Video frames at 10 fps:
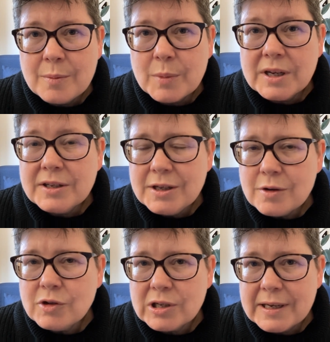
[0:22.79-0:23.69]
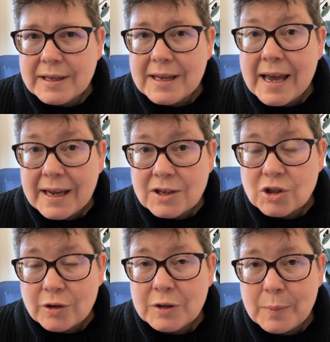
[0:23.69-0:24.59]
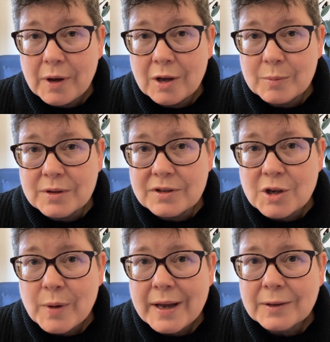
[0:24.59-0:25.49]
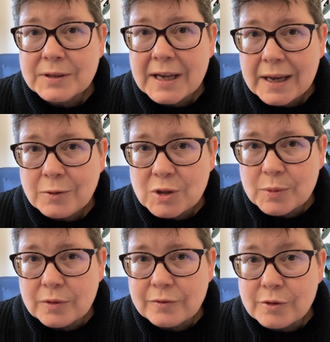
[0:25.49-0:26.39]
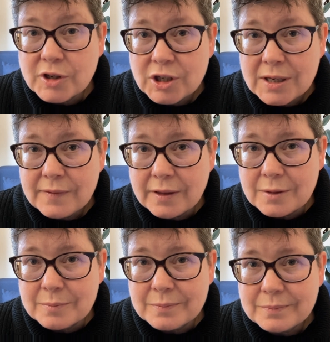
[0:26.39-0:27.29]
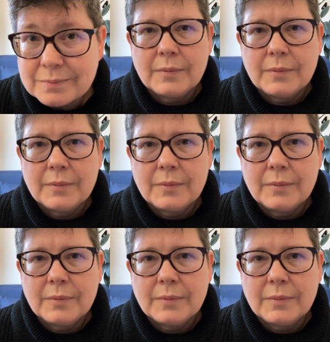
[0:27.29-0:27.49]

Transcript: but it's usually the HR departments who are held accountable for achieving them.